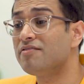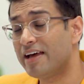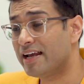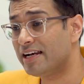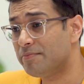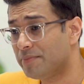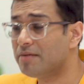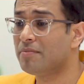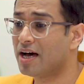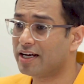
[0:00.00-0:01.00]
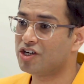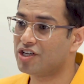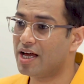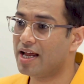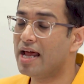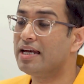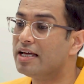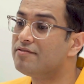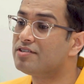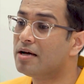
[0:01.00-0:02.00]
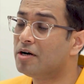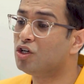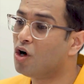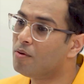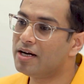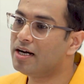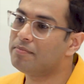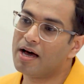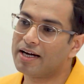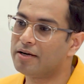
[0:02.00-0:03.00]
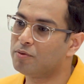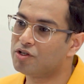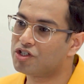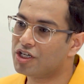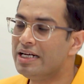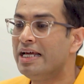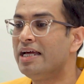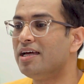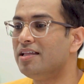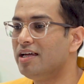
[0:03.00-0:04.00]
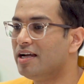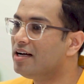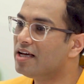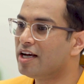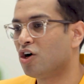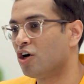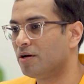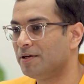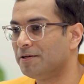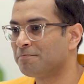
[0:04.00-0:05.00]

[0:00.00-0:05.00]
a fairly big market share and gives them a dominant market position in the Indian economy.